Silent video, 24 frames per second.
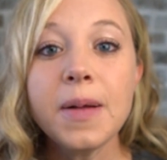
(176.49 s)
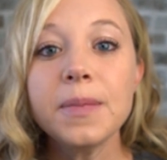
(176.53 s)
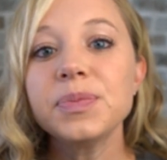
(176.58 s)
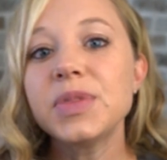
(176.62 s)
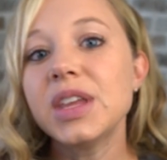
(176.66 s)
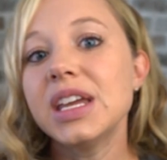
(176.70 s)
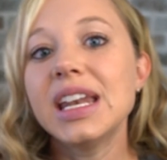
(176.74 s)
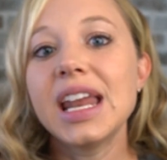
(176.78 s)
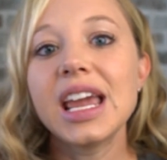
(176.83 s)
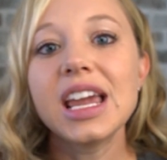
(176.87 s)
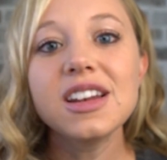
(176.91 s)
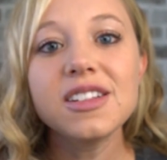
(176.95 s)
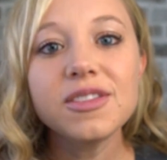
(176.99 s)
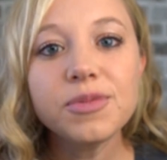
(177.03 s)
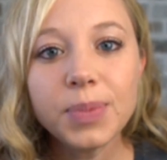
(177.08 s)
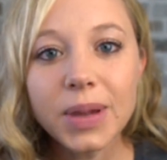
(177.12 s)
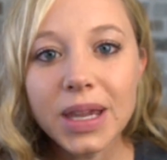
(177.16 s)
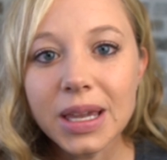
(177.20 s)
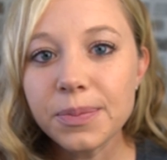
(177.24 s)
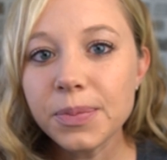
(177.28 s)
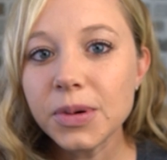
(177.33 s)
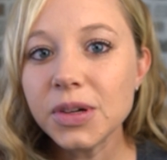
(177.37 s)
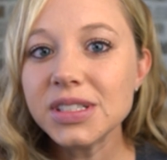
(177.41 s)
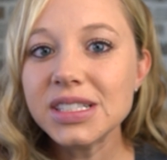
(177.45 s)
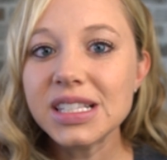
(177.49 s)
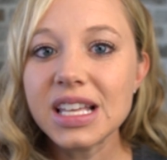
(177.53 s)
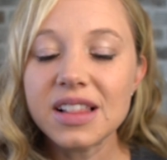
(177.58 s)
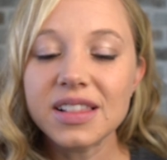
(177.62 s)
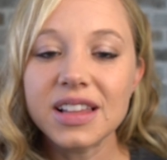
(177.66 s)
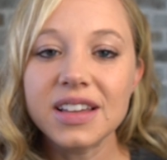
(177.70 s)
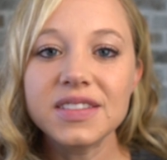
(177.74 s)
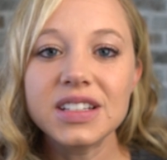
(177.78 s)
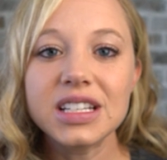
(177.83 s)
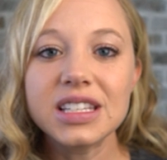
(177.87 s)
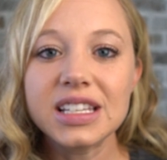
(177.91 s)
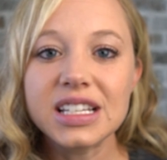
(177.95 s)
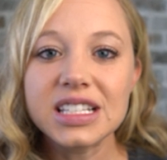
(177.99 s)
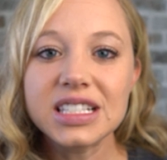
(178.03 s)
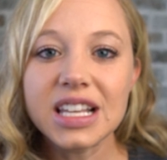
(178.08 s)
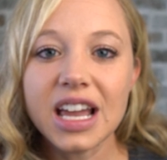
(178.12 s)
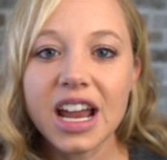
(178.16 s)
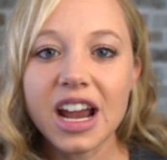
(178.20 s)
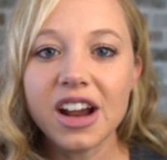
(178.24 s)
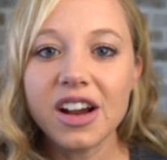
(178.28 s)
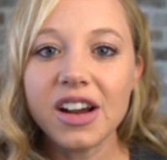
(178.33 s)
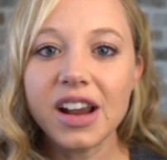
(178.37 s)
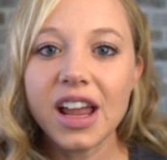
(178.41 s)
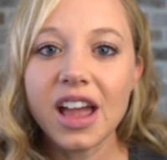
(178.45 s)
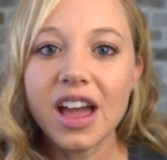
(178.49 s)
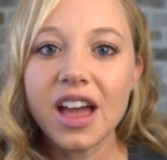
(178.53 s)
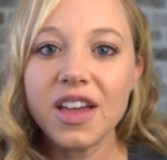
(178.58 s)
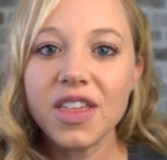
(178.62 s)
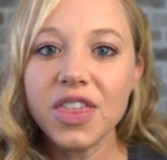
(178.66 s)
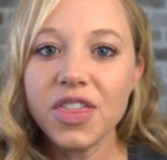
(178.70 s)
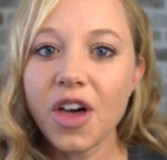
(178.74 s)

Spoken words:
The native peoples that lived in this area